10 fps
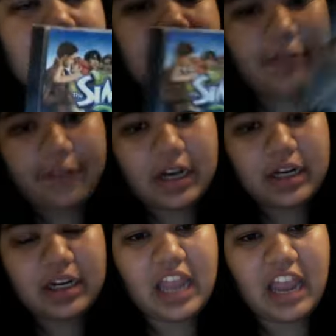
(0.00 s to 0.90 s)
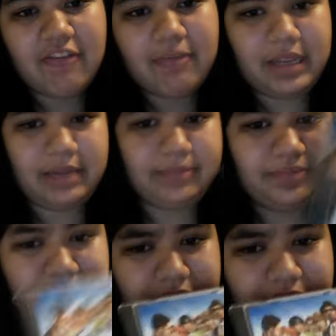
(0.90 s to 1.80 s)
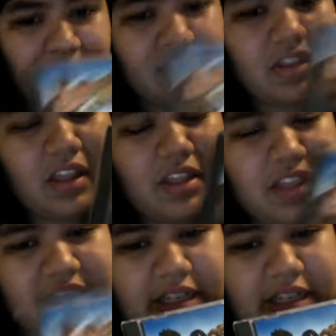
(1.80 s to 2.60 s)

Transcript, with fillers: my friend gave me this